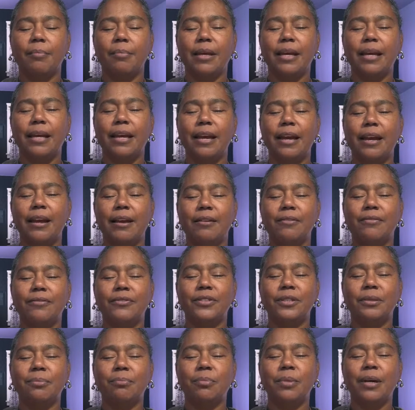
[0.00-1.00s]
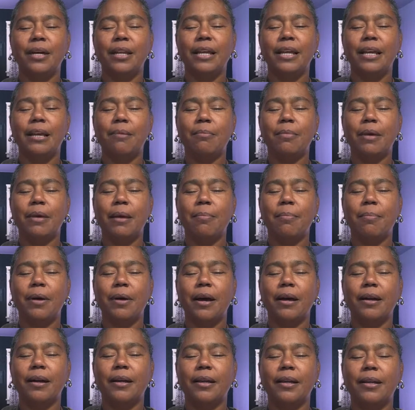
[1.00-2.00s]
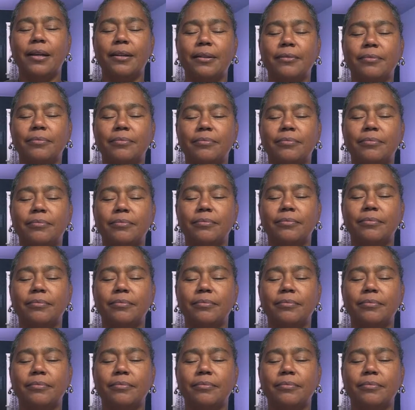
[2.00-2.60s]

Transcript: I may have some money in my pocket.